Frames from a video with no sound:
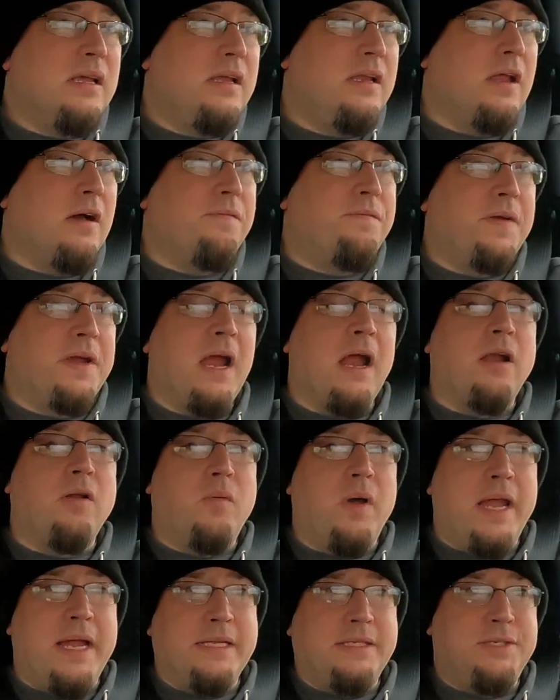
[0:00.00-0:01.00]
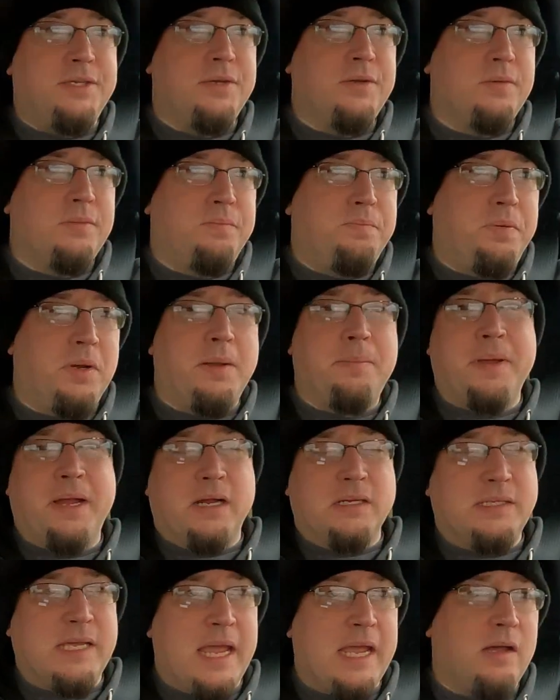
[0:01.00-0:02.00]
you know, figure out a way to put a
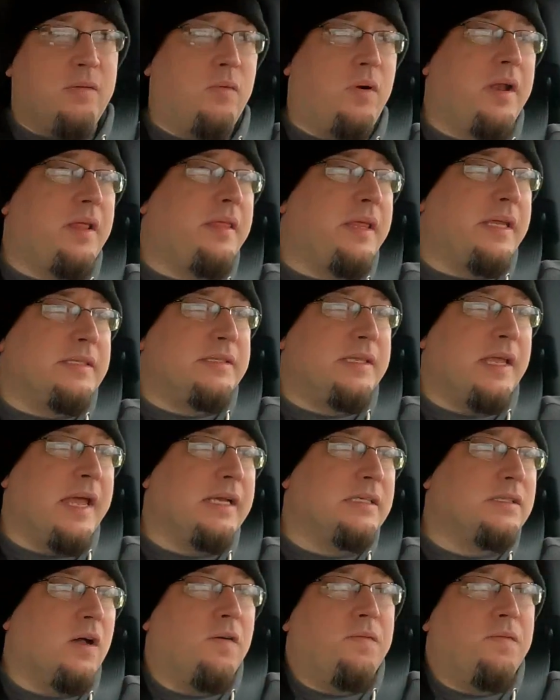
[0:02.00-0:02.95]
bigger tank in one of these things.